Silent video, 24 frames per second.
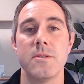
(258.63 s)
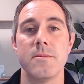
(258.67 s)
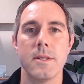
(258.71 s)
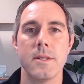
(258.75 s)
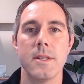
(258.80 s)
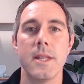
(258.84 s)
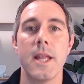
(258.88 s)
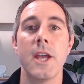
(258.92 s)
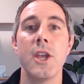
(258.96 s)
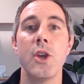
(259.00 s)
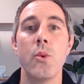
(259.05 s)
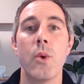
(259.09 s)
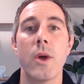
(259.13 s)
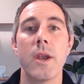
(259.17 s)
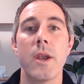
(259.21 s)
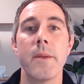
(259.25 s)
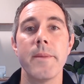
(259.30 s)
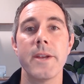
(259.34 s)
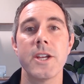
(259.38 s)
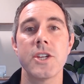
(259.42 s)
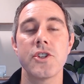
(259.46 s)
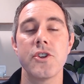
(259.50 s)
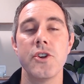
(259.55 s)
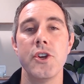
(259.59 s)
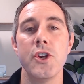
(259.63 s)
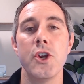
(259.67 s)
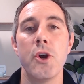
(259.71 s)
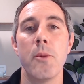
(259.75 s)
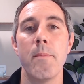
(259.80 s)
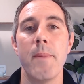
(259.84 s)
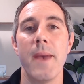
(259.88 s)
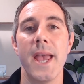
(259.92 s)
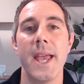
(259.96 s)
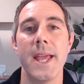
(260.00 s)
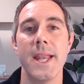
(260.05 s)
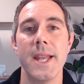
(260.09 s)
Now, you want to make sure you don't
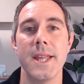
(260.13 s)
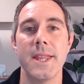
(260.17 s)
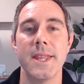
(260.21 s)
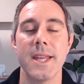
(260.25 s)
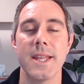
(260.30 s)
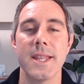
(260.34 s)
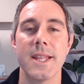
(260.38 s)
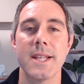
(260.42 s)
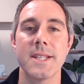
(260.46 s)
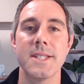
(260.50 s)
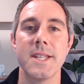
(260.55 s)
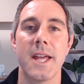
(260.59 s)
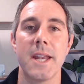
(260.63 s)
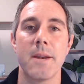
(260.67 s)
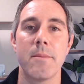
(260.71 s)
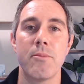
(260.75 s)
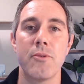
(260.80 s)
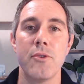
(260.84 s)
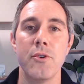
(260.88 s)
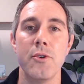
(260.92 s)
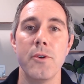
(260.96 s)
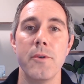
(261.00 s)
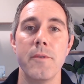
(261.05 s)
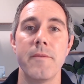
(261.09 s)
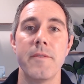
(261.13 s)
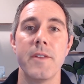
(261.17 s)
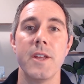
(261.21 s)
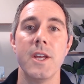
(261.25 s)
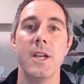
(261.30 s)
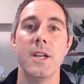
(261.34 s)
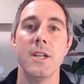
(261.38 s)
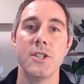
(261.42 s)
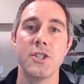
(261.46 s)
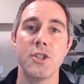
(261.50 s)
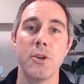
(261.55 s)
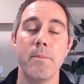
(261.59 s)
pay anything that's not approved,
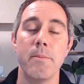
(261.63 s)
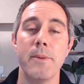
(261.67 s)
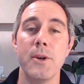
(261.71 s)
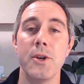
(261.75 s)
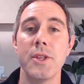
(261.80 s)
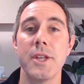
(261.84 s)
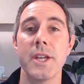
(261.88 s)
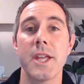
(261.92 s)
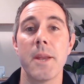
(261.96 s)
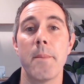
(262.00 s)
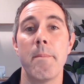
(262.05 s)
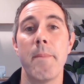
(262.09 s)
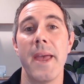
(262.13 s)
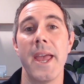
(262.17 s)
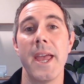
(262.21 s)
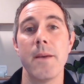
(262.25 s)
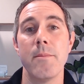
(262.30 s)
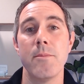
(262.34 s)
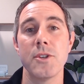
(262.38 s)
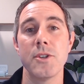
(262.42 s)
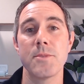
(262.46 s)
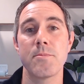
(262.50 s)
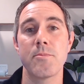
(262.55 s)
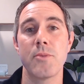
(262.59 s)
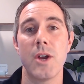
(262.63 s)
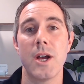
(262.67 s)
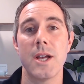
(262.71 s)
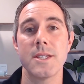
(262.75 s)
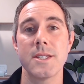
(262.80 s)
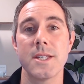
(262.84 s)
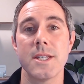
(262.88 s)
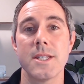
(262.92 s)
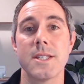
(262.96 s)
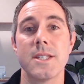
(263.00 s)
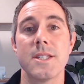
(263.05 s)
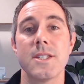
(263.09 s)
so building a payables
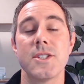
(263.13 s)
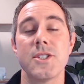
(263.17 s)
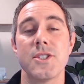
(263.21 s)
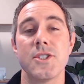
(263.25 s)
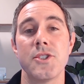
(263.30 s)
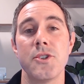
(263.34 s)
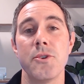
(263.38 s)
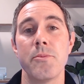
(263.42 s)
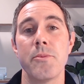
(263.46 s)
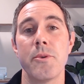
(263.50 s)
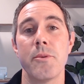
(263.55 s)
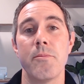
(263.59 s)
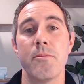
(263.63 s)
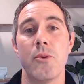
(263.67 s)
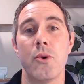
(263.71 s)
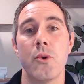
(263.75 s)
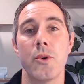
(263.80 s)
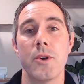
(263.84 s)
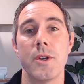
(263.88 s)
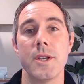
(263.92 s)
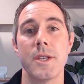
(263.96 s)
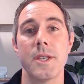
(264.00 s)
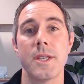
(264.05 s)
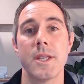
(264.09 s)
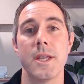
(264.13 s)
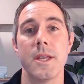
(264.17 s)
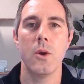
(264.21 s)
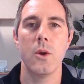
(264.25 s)
process is super important.